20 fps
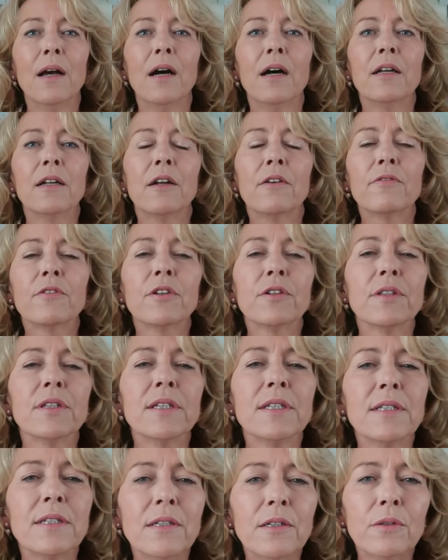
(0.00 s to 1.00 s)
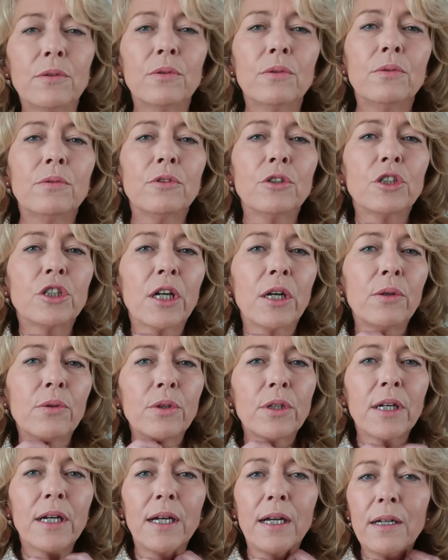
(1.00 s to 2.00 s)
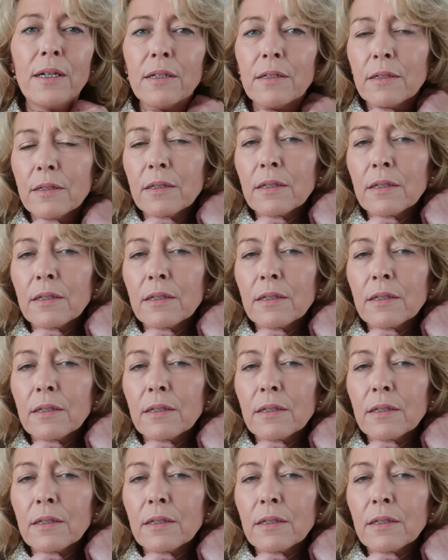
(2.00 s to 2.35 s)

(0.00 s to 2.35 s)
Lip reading: And I've got this little choker